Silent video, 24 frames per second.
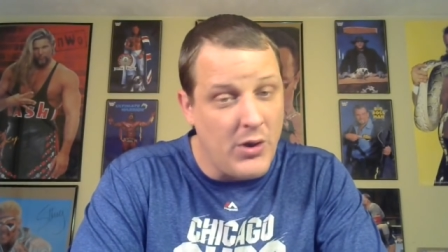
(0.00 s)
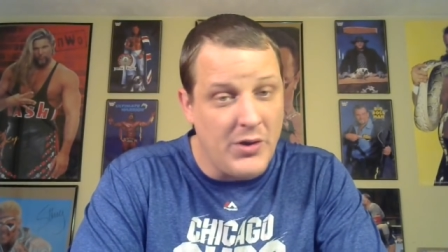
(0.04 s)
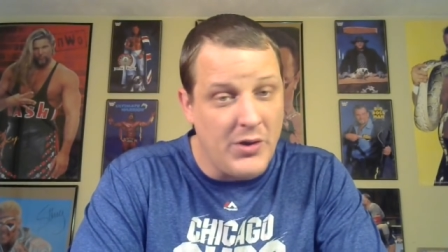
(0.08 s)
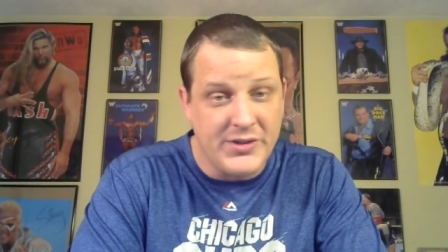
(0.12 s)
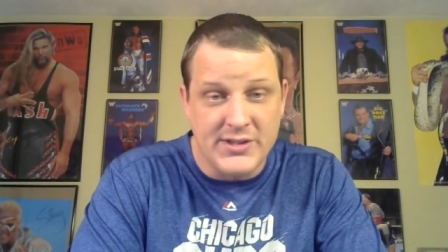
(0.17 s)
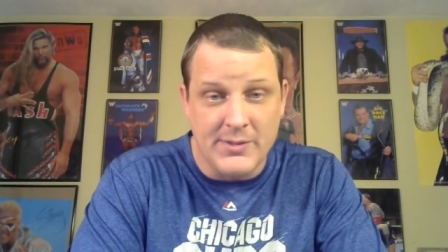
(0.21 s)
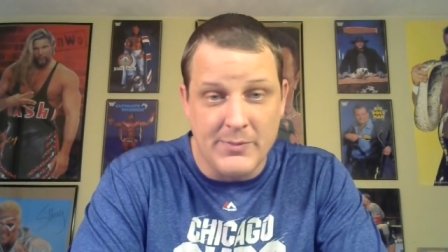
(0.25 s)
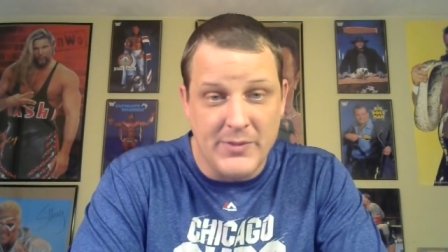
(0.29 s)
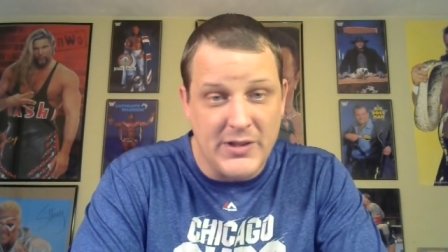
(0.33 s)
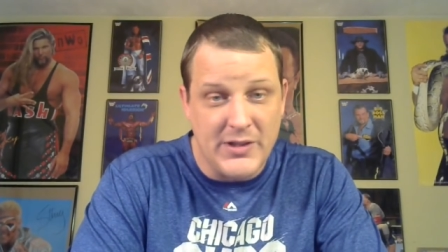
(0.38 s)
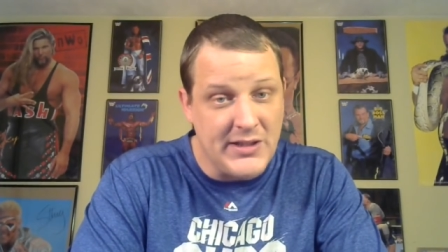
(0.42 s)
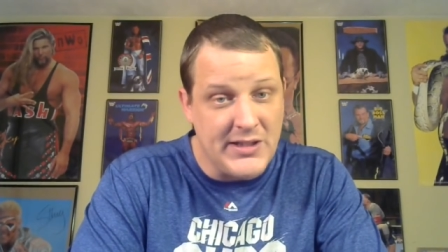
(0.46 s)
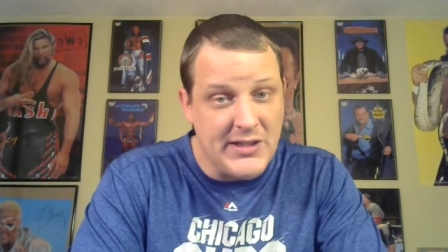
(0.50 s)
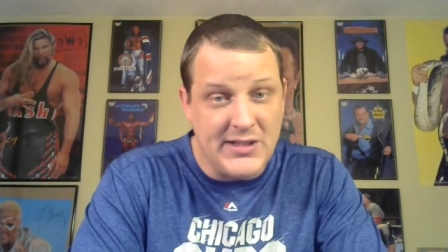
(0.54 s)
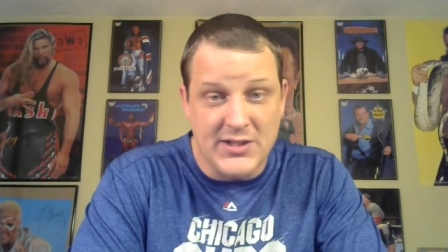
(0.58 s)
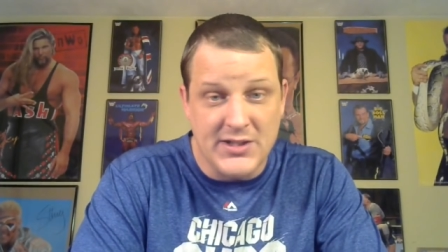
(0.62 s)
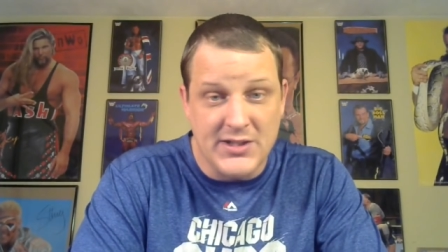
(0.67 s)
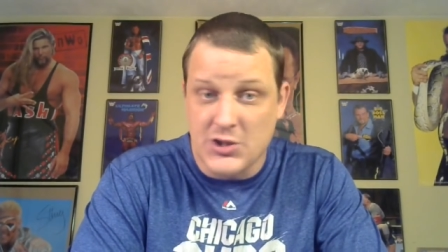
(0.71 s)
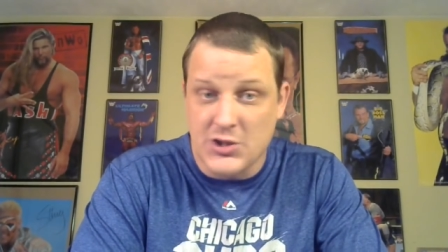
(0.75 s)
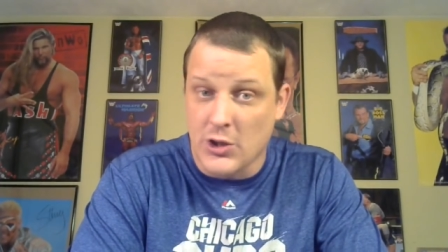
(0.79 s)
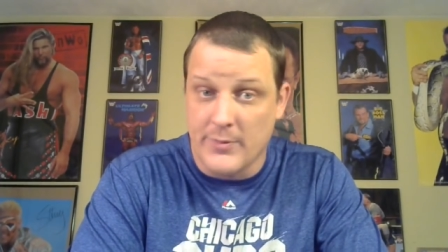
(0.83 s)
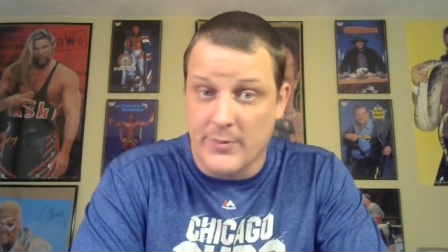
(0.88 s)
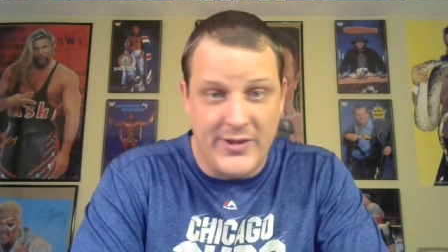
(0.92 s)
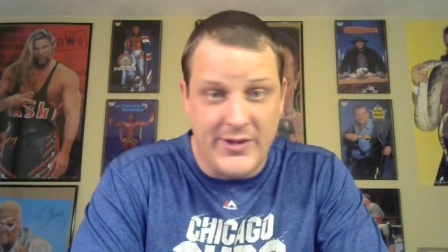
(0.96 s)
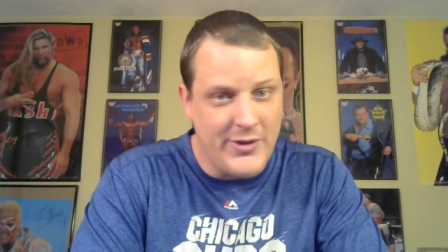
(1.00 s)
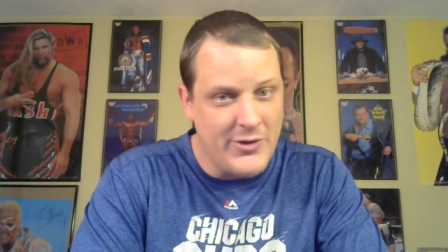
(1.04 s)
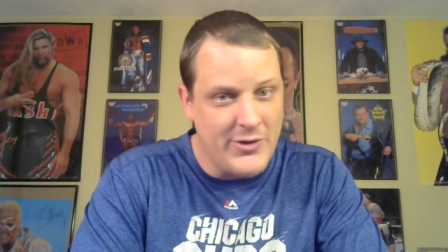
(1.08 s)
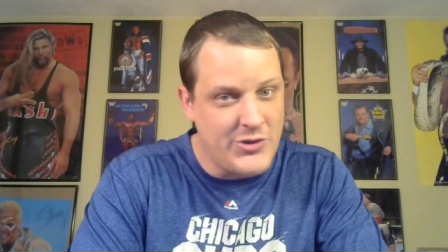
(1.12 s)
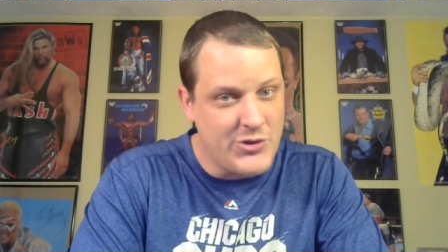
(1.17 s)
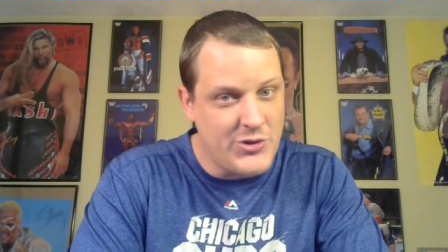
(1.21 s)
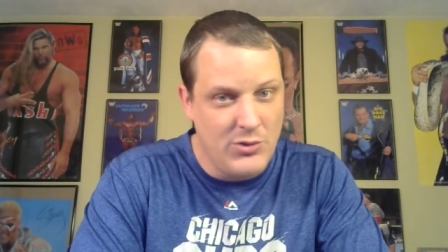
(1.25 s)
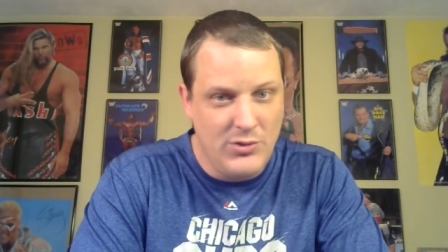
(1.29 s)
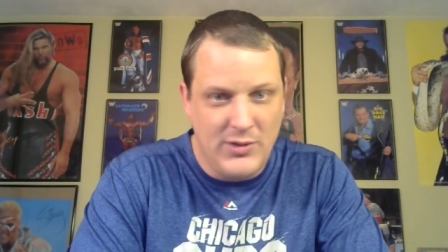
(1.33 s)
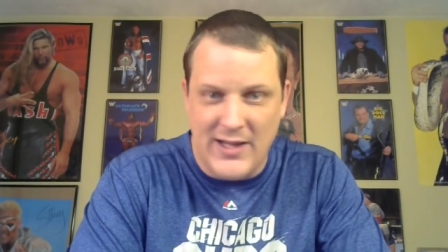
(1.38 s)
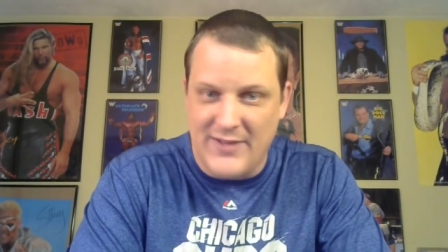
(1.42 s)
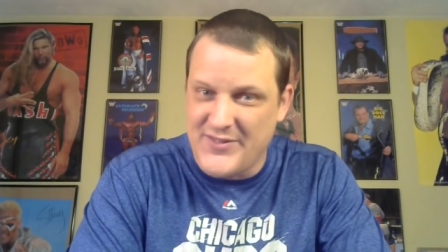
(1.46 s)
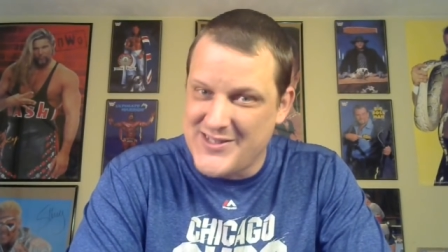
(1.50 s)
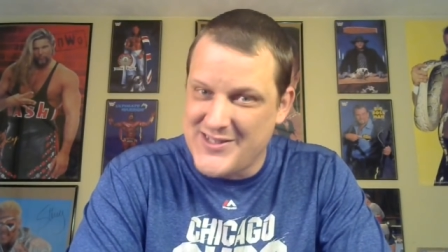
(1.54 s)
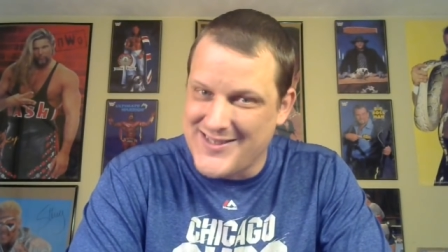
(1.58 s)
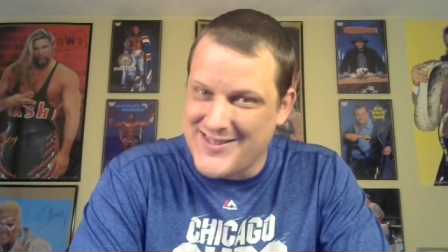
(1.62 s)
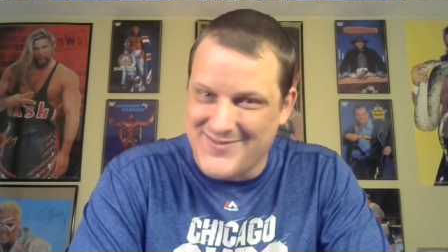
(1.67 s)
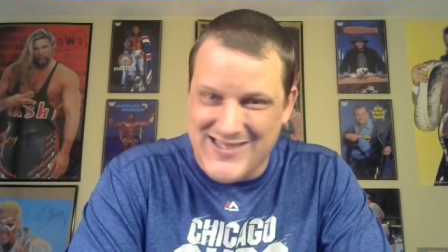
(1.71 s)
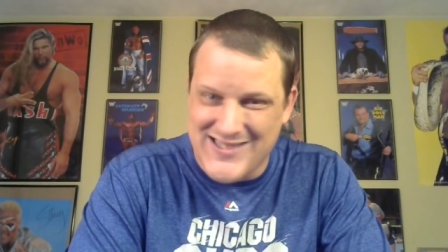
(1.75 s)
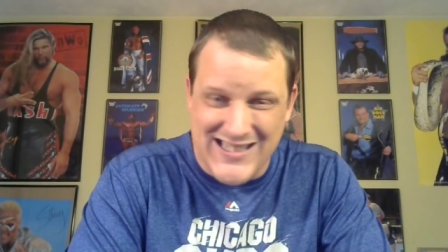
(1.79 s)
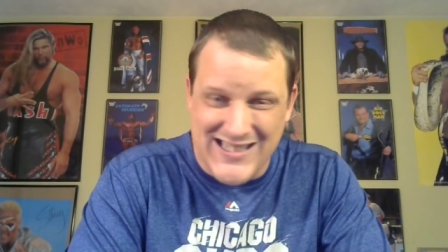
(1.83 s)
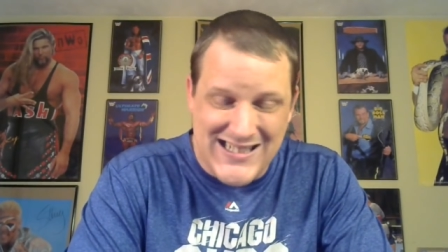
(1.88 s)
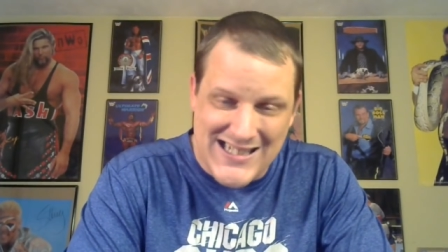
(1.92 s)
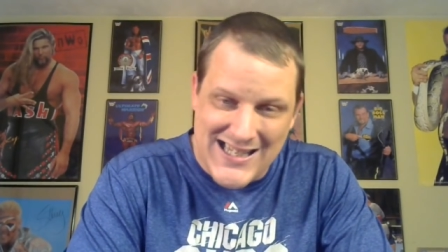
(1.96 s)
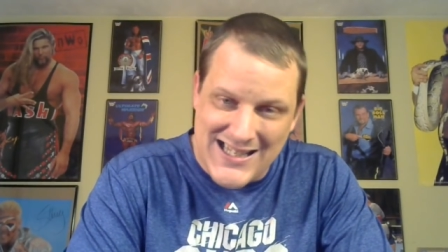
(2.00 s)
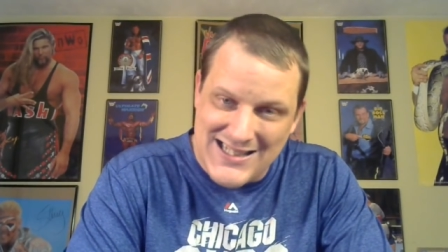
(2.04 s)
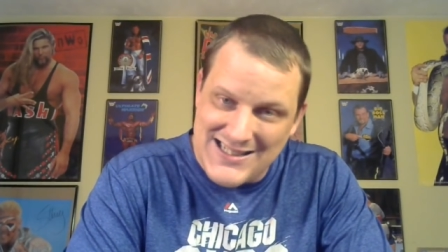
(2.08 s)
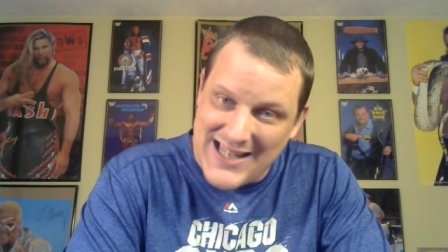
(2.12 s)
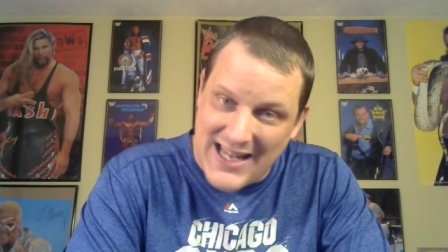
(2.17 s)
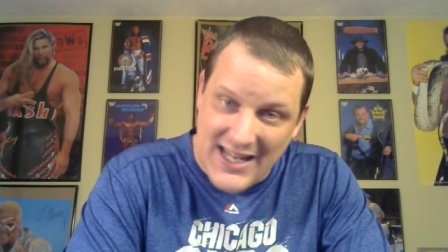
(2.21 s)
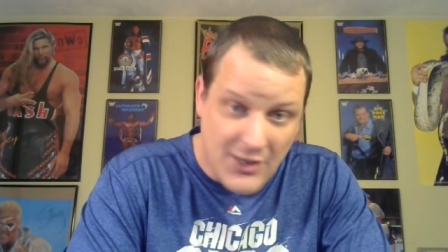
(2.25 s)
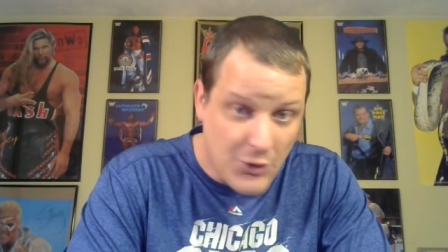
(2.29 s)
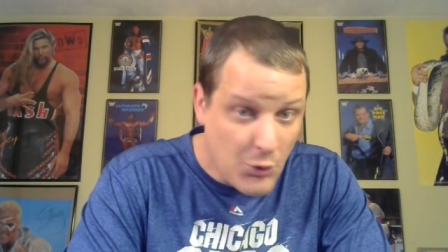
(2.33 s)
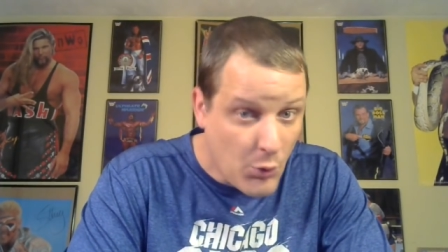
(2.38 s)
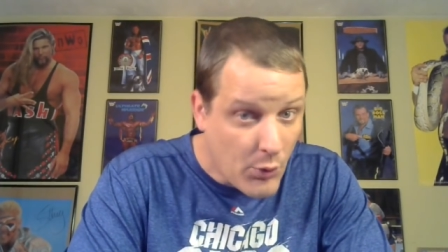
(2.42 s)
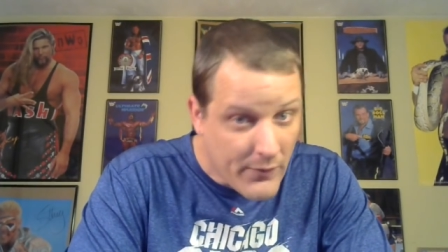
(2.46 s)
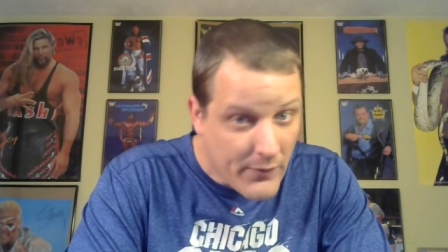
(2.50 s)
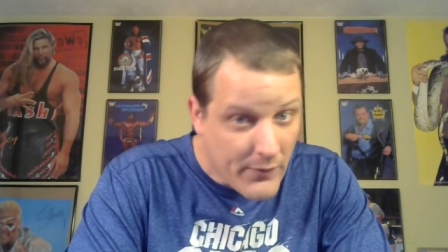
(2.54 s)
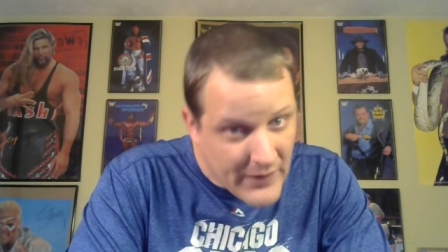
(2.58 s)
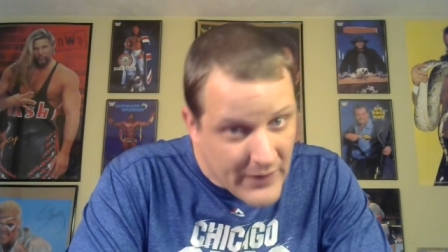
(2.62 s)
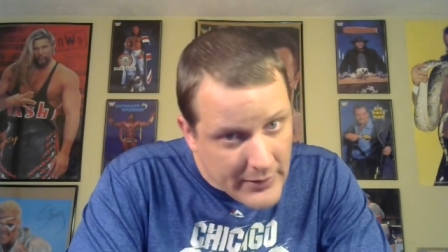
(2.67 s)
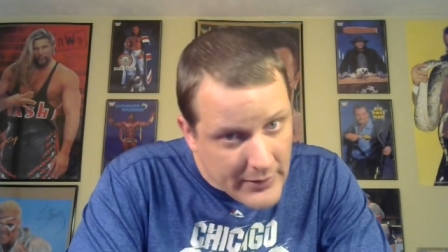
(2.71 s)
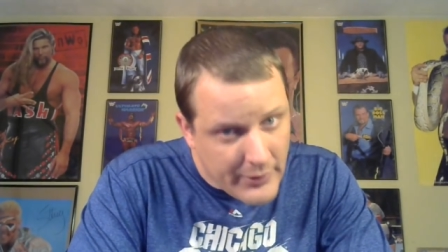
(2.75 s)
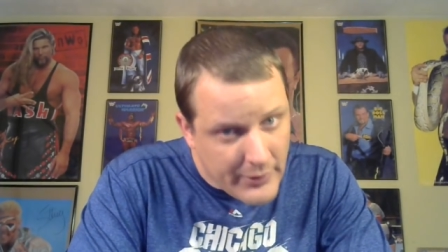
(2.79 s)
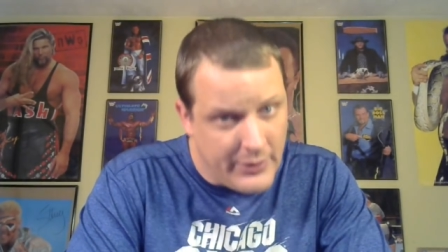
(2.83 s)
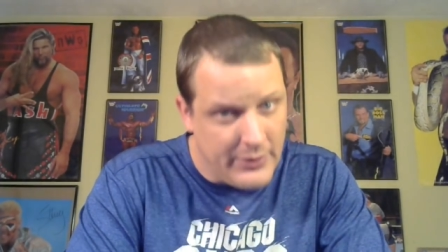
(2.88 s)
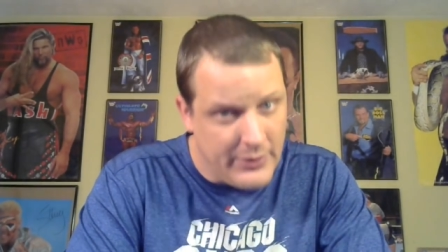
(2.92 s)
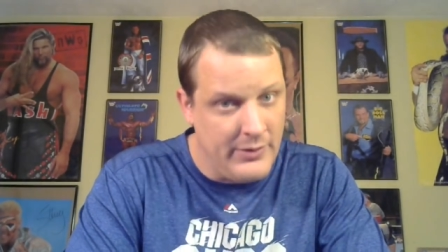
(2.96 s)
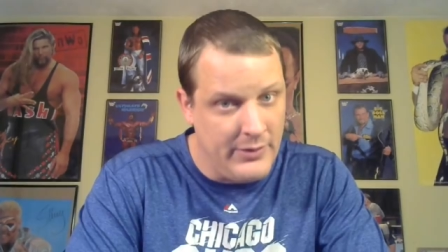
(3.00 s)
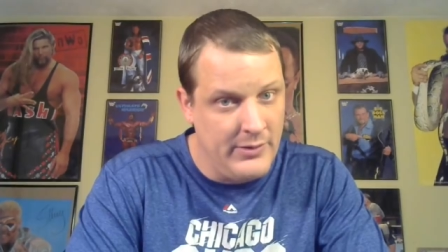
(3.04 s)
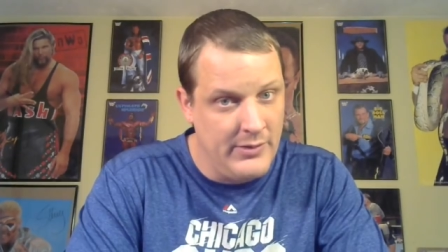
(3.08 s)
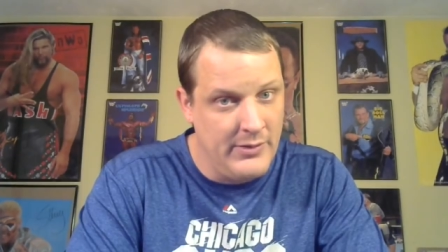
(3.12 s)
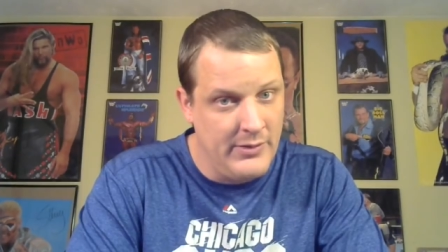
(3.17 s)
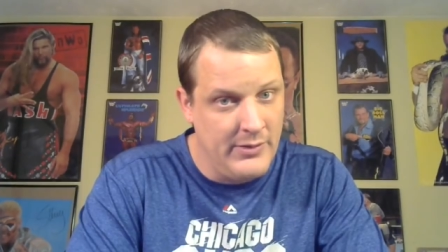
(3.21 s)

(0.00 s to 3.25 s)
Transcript: ultimately determine their true levels of success and or failure.